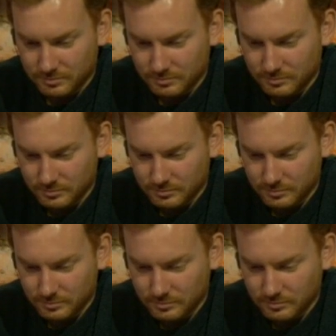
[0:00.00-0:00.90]

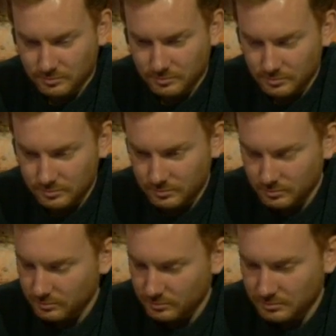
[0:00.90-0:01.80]

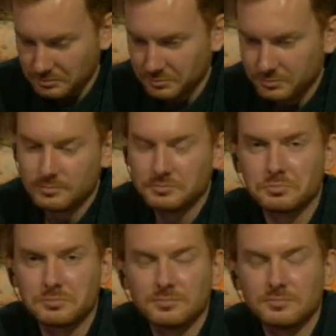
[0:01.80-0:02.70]

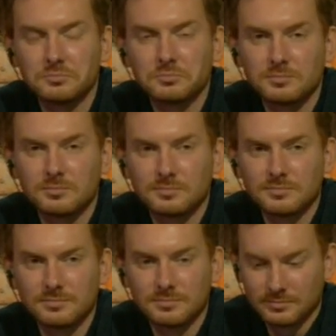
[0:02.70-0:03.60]

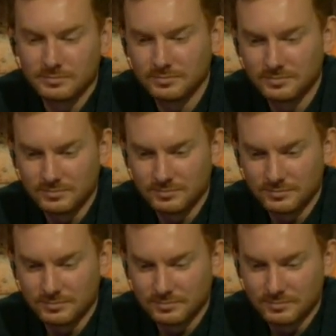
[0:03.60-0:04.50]

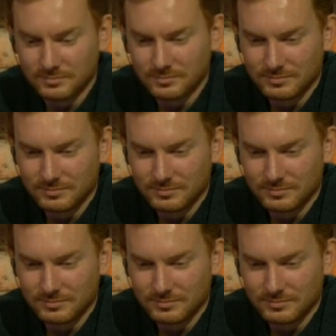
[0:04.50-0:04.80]
The person shown says nothing.